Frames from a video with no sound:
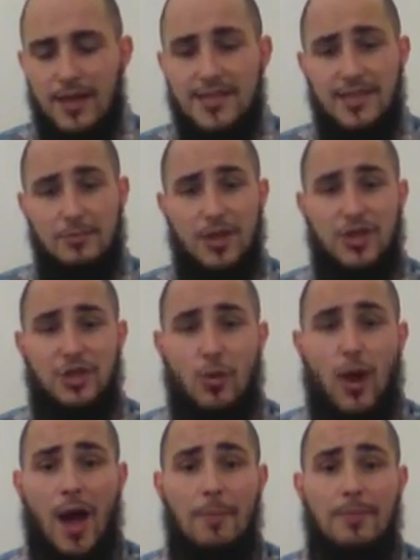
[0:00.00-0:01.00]
Simcha
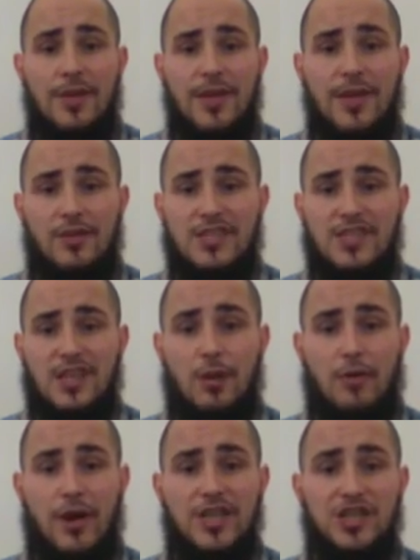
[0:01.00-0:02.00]
Torah being the
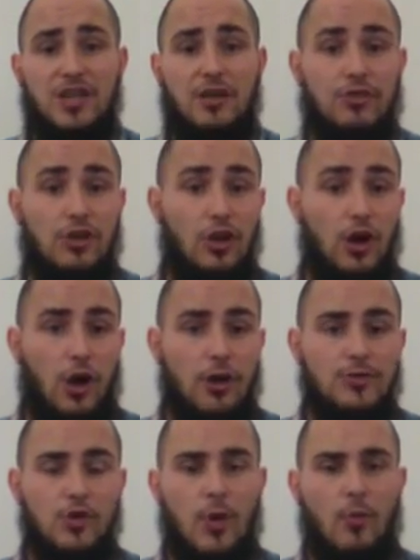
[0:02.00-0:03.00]
celebration of the
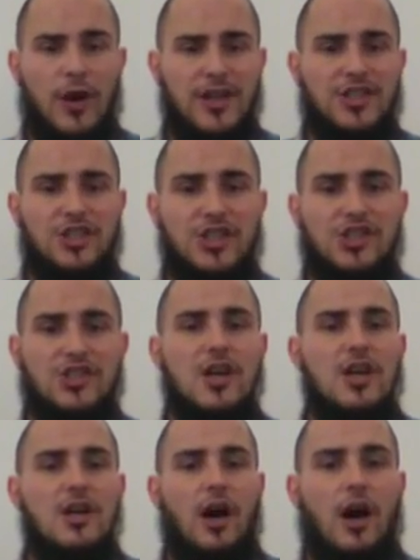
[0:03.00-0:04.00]
law. So I wanted to just,
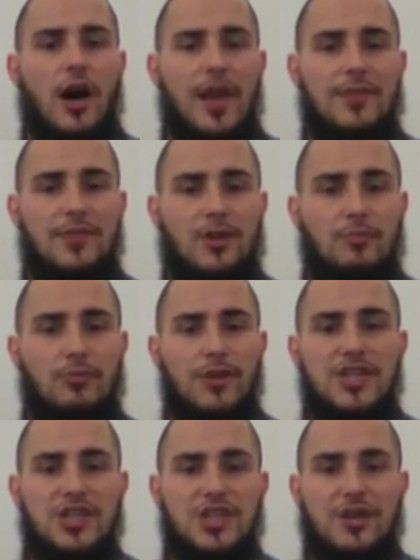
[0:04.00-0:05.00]
in
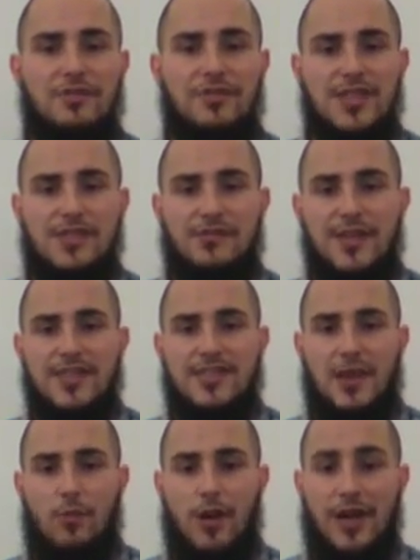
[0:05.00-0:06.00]
completion of these
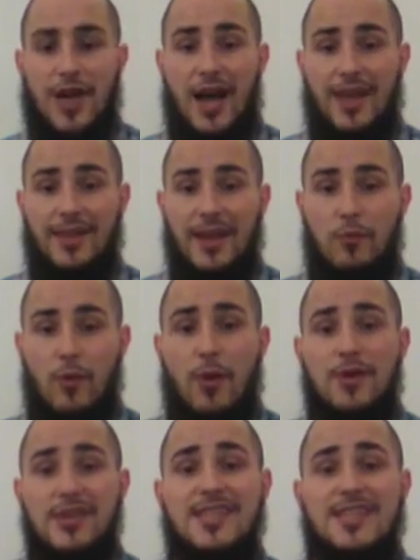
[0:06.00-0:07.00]
feasts, I wanted to highlight
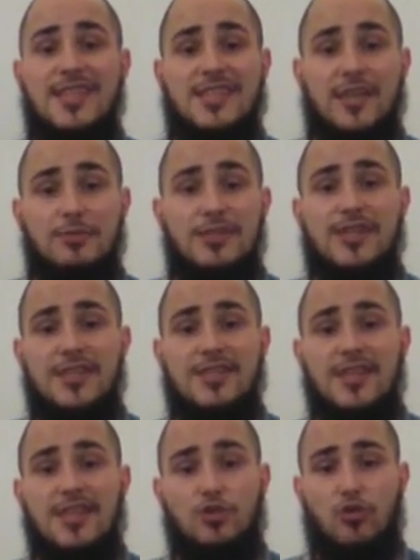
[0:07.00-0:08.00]
where we see the
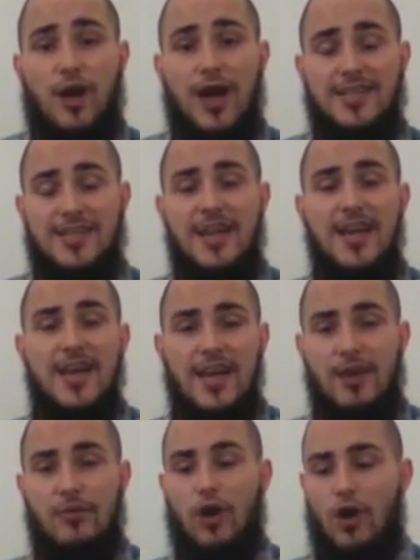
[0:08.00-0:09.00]
substance in Christ
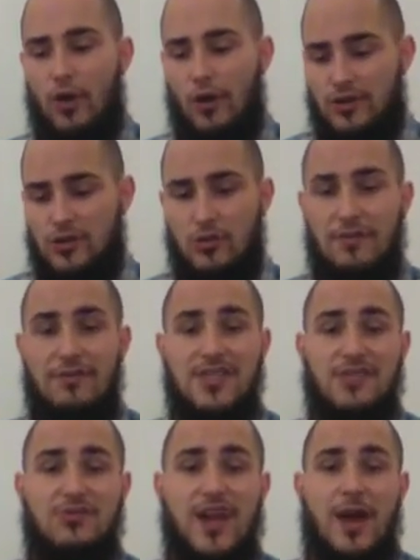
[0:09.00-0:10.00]
in regards to the
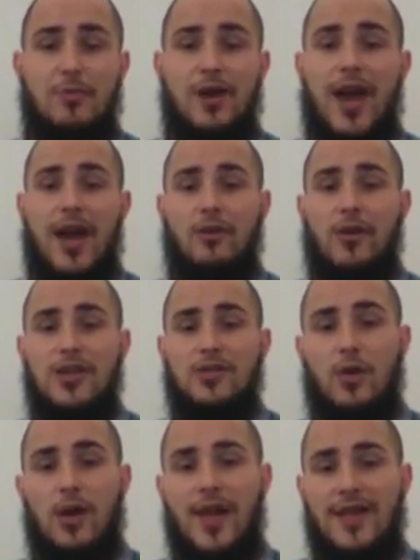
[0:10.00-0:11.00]
Feast of Tabernacle,
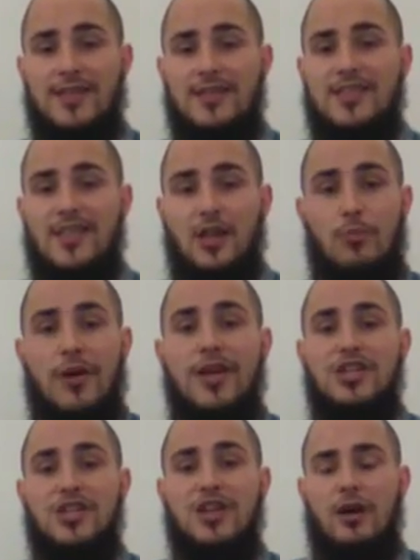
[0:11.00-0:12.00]
as well as the
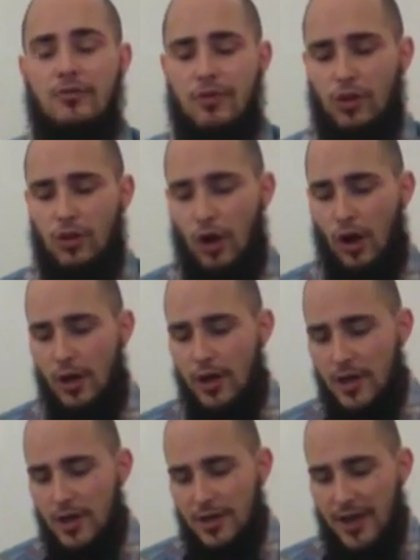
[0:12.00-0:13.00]
celebration of the law.
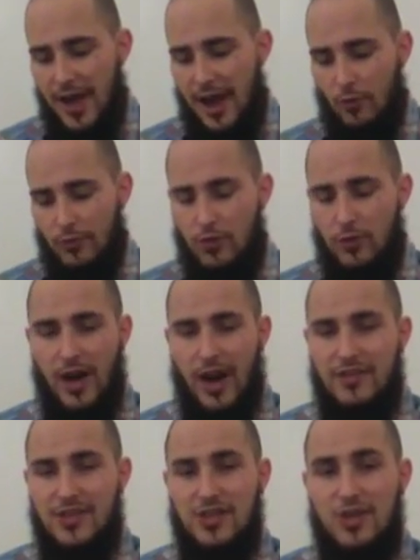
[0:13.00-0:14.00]
Now, you could
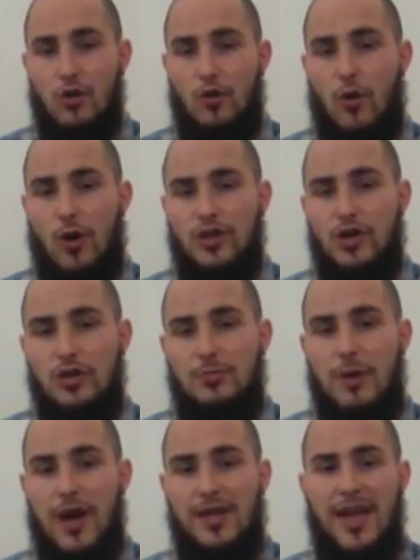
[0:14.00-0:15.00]
obviously go to our
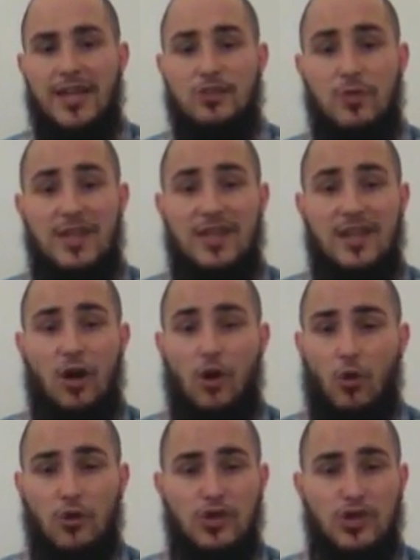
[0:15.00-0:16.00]
church podcast. We did a
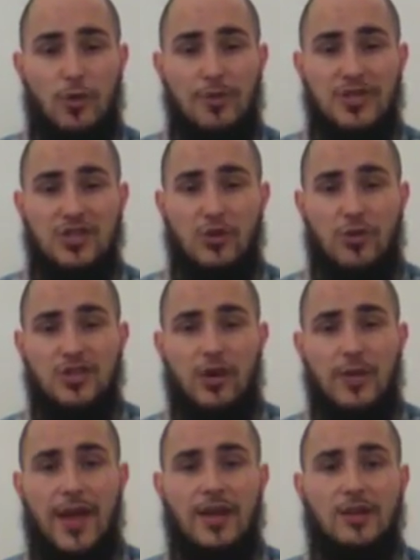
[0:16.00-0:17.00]
whole sermon series
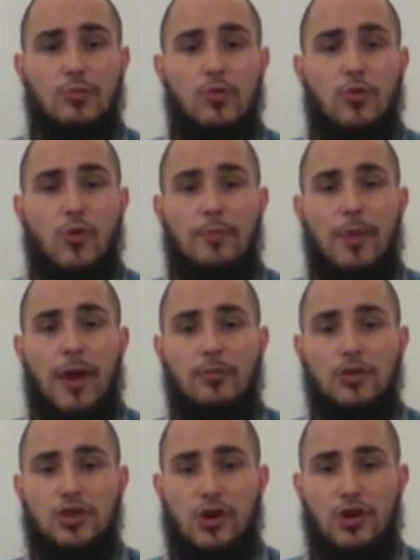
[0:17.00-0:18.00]
on that at the Blue Point
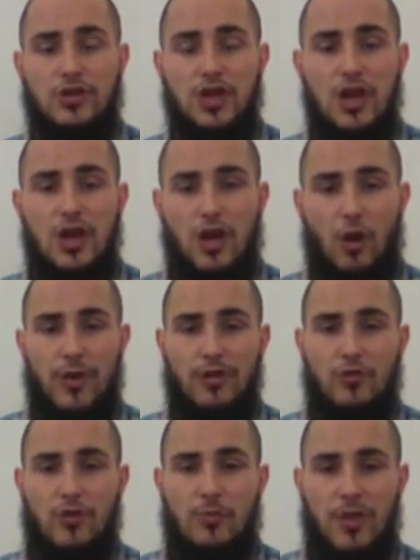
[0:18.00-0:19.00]
Bible Church
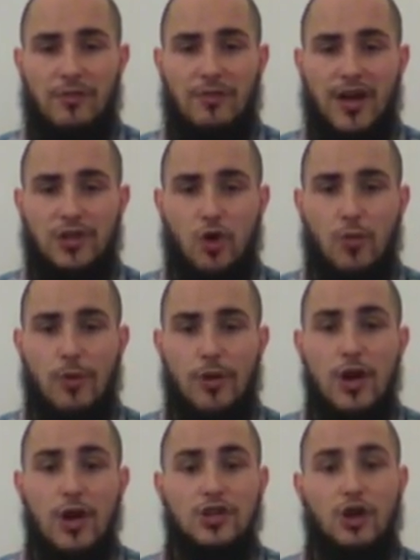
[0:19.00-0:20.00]
going through the month of
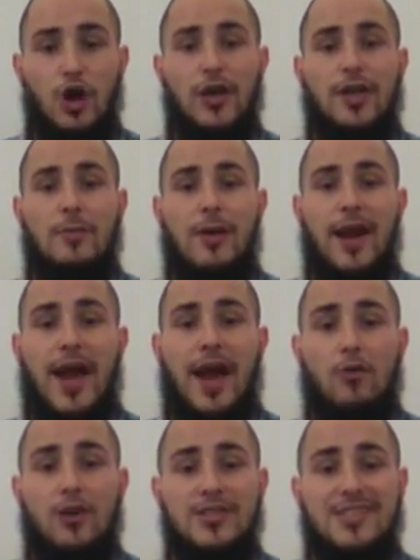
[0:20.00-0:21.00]
October, talking about
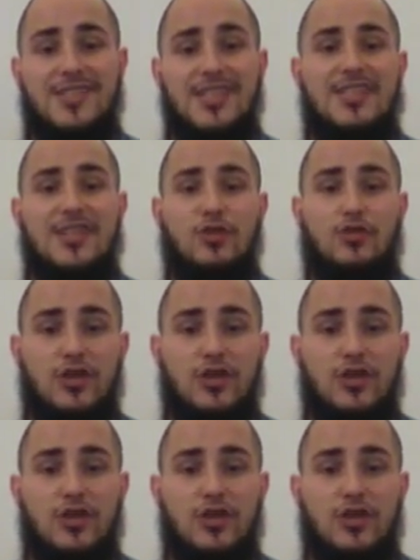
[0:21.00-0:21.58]
how consistent